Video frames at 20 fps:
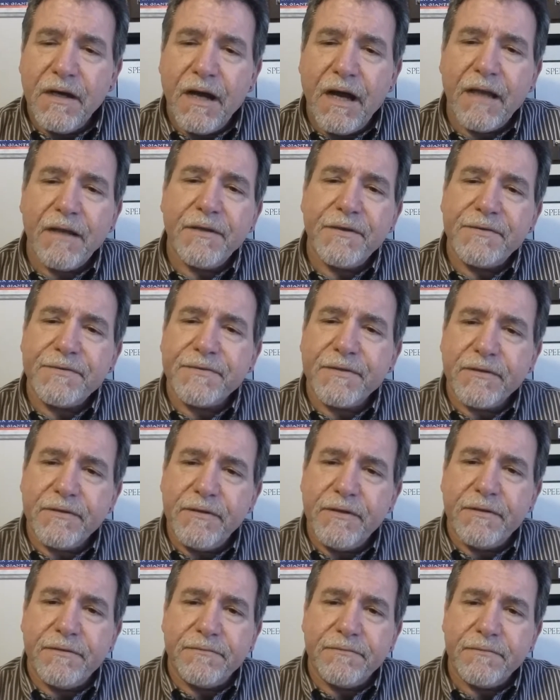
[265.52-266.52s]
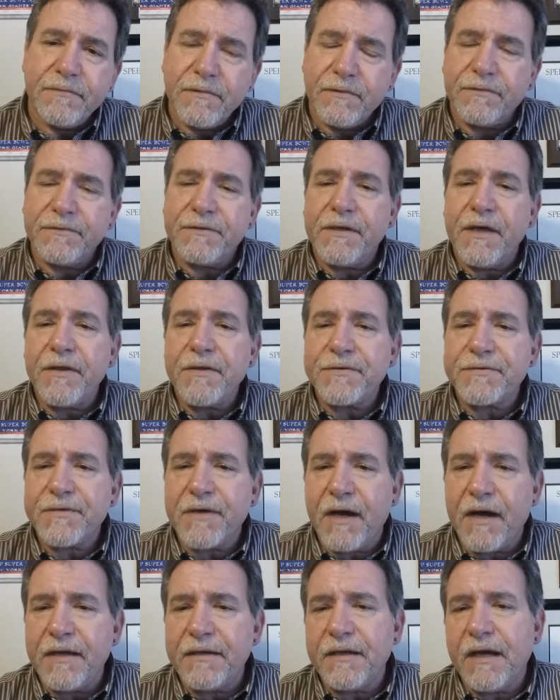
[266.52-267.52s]
I list the good. On the other
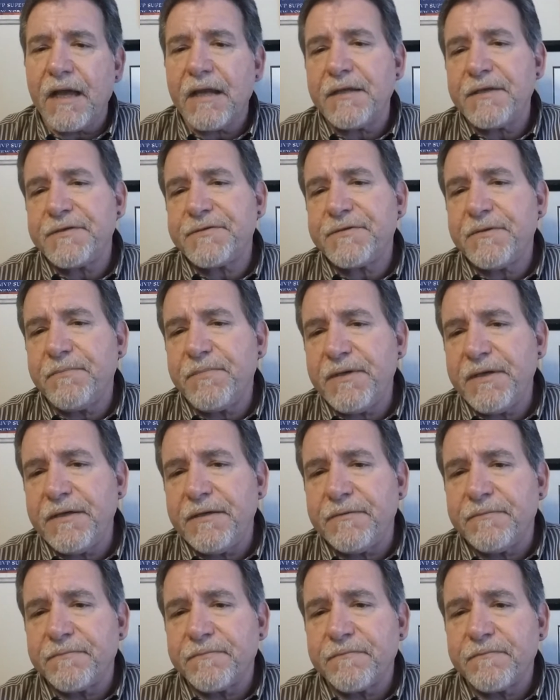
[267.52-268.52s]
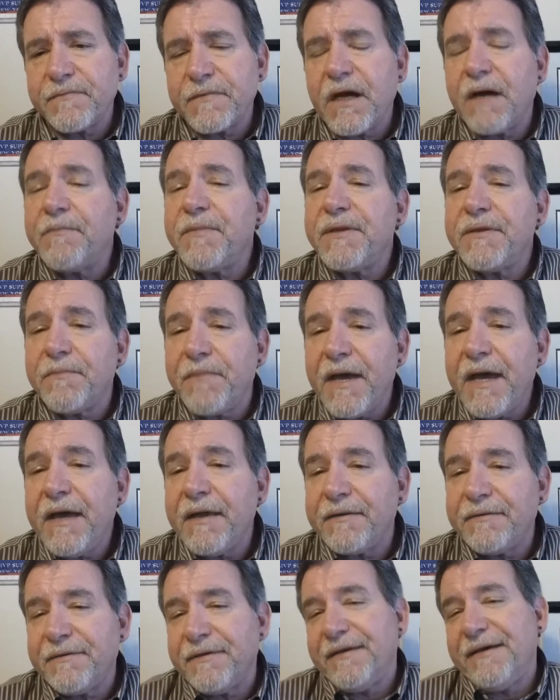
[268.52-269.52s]
side, I list the the
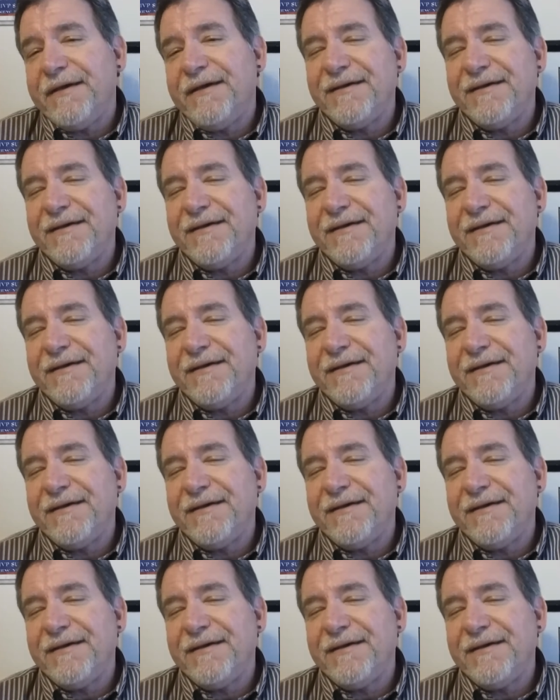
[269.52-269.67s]
bad.